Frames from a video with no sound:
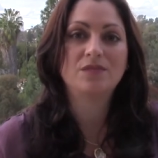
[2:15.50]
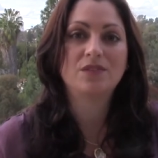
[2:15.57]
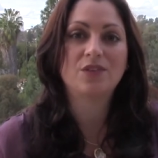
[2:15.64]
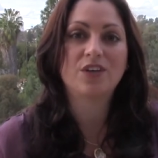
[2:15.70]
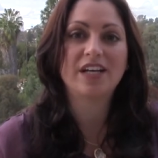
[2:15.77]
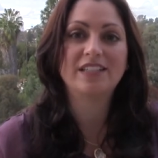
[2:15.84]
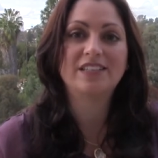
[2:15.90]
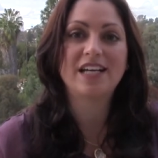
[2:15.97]

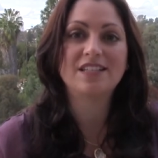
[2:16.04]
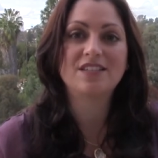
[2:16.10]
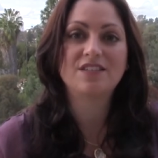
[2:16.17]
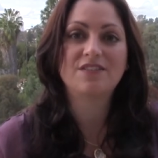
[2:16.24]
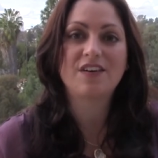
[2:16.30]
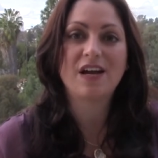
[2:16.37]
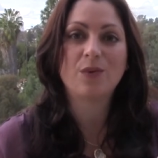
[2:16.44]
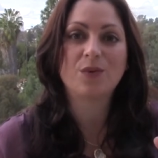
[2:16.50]
or
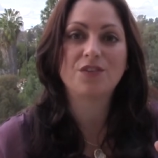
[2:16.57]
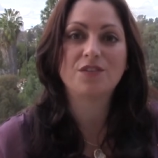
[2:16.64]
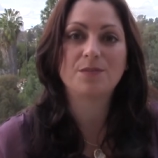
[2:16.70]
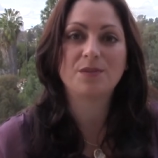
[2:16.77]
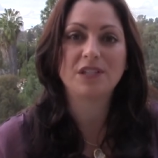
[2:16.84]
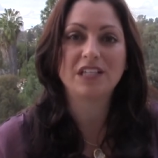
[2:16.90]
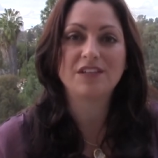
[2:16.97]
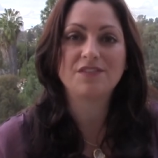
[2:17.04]
identify where the
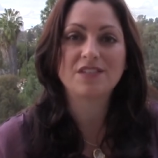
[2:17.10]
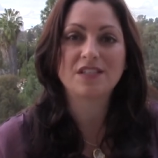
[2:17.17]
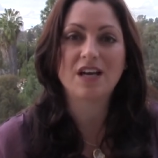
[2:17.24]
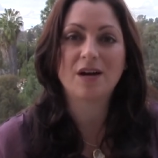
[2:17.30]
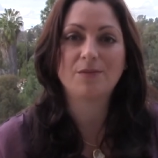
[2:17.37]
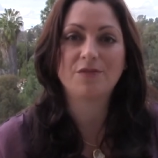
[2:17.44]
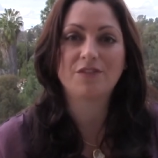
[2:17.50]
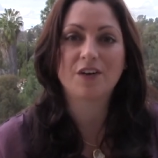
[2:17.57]
beliefs
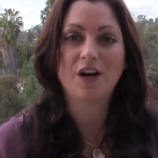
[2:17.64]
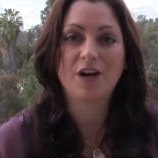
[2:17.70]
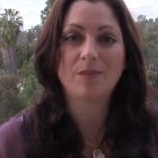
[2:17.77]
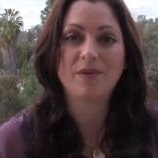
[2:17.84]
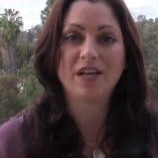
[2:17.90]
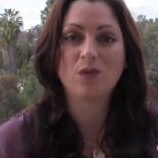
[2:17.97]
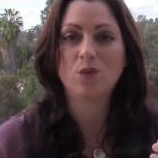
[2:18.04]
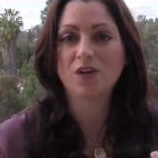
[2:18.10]
come
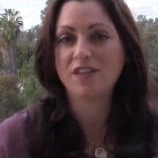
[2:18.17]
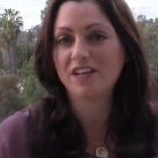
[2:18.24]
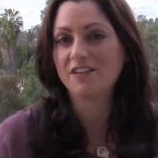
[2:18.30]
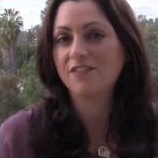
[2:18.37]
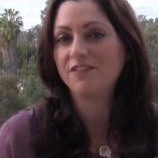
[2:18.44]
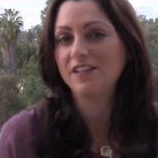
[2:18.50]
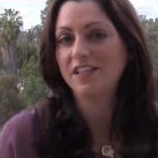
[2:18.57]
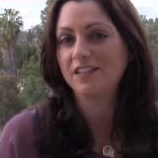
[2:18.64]
from and where they
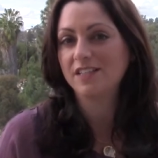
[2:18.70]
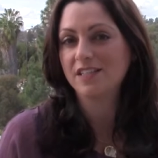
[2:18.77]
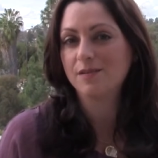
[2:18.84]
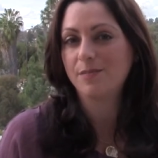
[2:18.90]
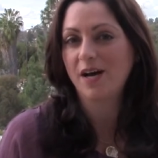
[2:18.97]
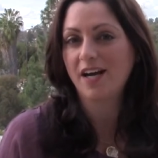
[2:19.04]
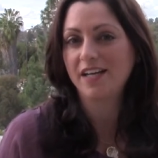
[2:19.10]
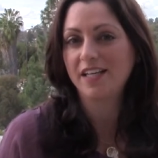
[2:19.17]
feel in the
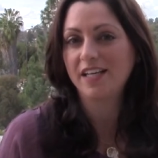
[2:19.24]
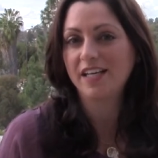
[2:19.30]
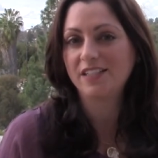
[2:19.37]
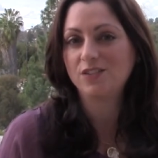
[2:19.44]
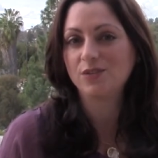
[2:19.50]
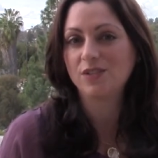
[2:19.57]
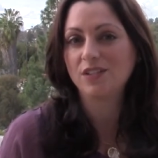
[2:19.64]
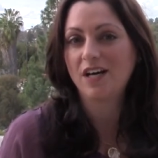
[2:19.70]
body. I
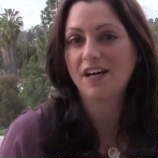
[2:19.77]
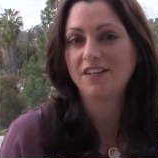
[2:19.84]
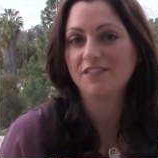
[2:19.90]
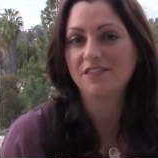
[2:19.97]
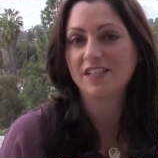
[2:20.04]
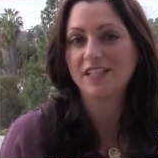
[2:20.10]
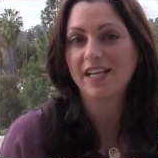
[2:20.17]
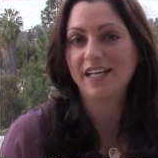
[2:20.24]
do a lot
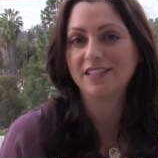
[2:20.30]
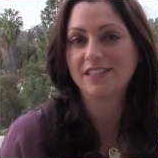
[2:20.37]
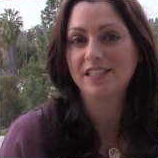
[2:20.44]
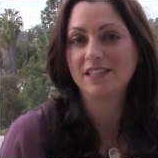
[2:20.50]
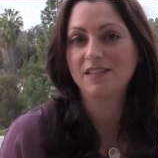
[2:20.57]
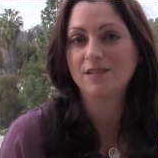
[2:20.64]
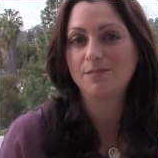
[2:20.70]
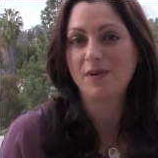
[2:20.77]
of
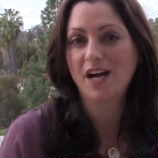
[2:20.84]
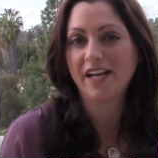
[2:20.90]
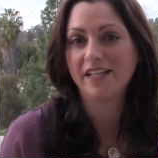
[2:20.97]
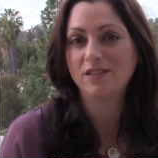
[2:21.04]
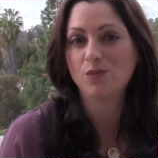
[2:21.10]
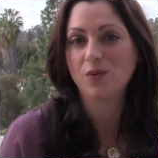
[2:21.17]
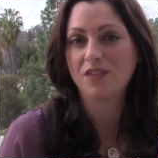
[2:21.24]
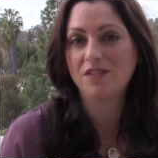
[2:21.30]
connecting the
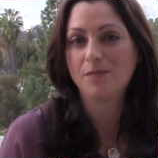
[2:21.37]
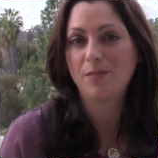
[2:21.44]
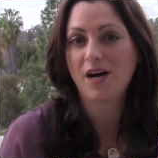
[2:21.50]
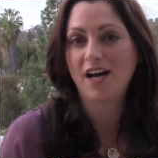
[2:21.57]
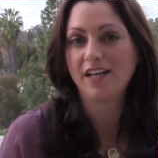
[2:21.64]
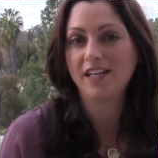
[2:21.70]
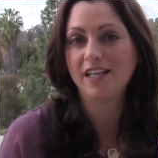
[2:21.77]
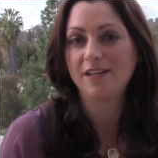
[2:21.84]
mind with the
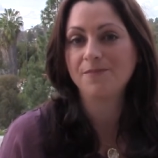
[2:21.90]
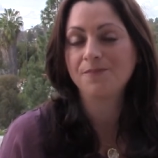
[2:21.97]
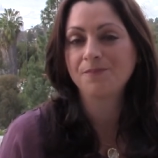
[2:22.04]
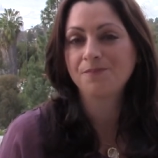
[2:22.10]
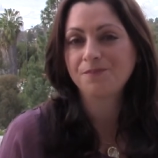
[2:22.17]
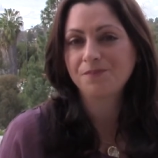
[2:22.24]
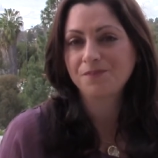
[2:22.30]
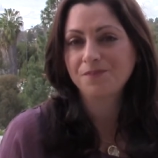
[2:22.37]
body.
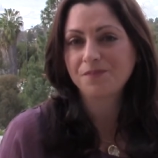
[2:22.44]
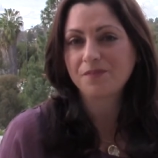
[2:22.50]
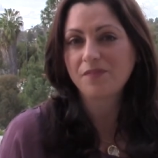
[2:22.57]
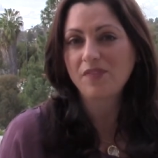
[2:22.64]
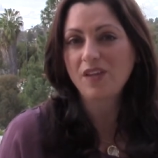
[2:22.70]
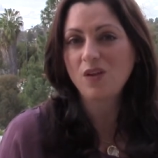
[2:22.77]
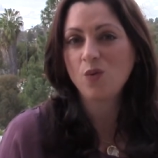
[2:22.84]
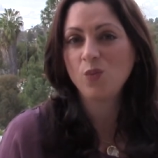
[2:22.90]

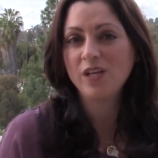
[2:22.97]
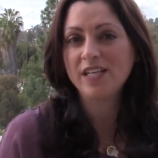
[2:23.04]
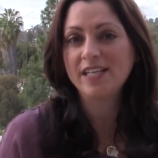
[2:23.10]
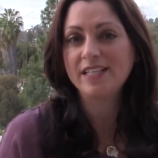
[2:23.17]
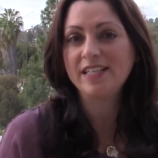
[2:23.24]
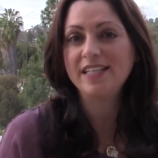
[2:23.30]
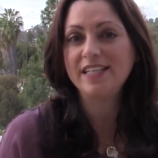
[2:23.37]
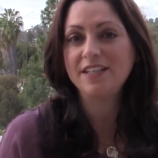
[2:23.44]
We
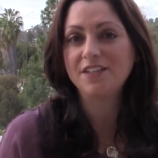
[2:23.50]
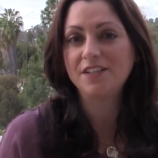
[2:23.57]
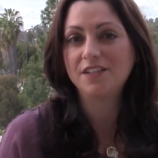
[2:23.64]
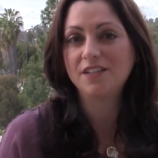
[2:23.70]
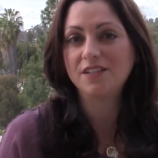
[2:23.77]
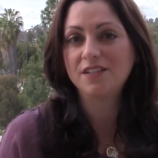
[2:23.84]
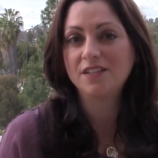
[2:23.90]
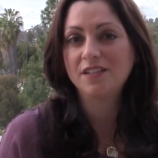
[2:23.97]
can
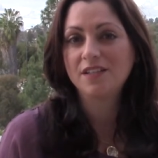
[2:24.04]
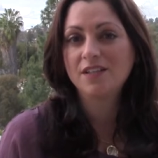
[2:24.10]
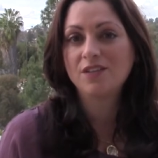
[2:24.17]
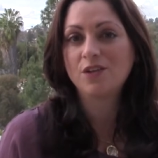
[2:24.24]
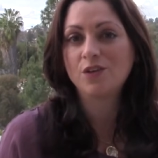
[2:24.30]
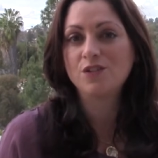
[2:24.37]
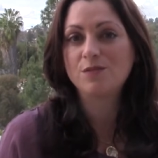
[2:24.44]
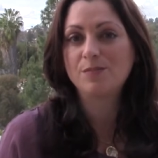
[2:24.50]
heal
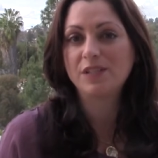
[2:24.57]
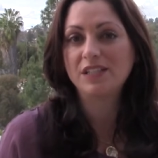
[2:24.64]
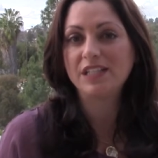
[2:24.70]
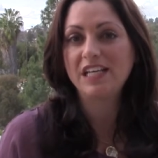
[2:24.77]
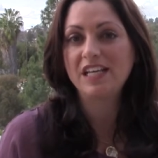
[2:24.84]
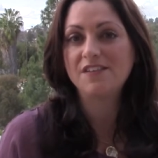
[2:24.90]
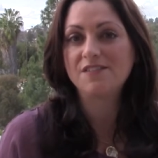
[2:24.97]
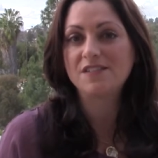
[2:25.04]
those
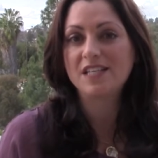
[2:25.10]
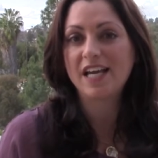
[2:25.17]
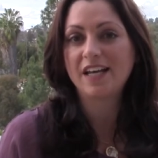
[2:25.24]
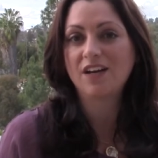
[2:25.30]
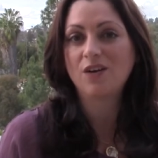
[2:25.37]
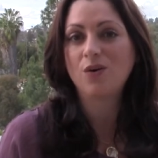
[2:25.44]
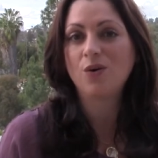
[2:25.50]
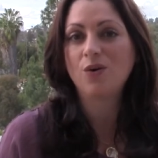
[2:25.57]
beliefs
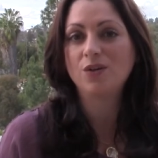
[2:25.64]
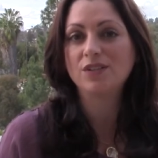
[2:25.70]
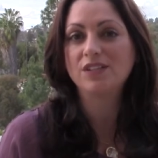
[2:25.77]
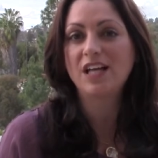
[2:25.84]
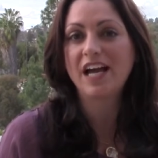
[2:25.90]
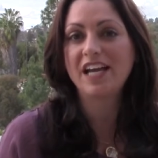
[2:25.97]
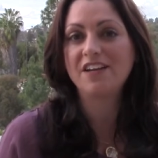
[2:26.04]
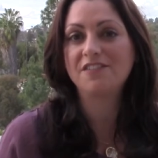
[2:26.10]
and our whole
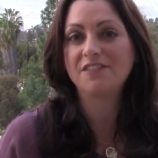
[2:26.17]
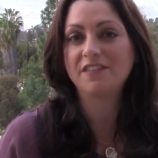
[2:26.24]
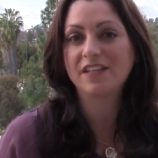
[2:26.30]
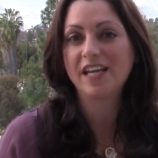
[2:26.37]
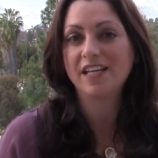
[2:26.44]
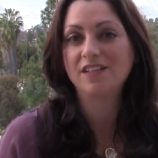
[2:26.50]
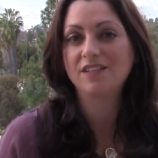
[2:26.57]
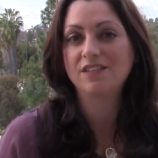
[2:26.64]
life
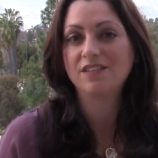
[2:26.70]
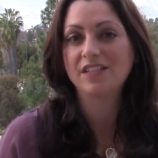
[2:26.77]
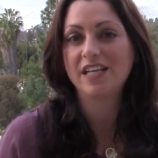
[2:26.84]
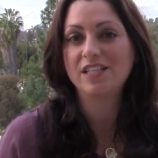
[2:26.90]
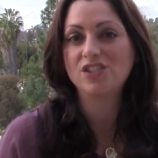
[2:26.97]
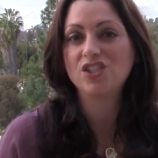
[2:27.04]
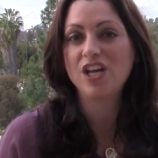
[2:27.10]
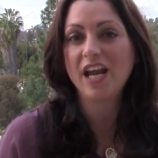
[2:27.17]

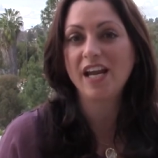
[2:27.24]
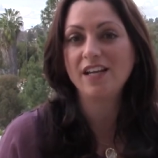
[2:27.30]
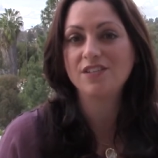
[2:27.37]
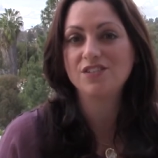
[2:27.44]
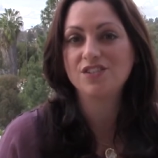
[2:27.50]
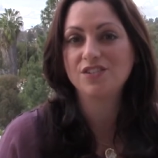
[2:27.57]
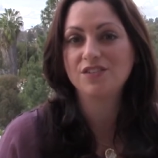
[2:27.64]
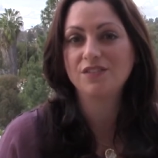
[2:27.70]
can
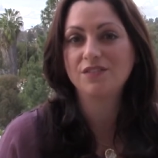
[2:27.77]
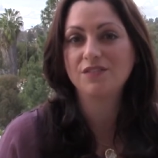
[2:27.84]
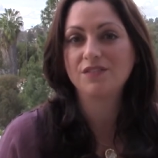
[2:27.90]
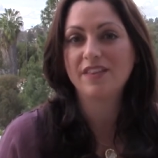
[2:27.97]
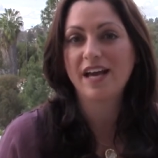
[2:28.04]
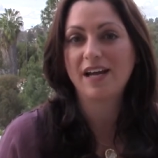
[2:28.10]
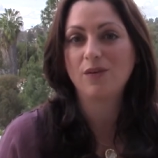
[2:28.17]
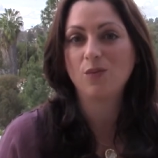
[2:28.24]
change
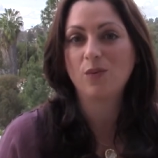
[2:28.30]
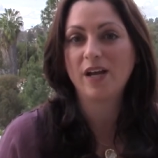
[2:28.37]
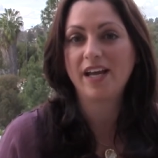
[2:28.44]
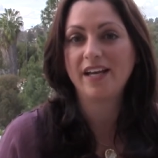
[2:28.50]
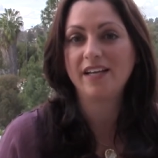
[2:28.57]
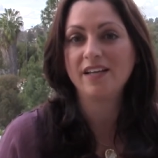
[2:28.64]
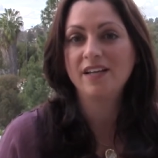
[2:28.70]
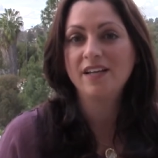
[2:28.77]
that
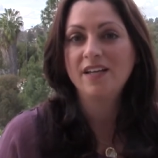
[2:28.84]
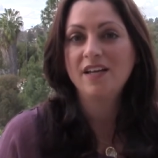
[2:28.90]
way.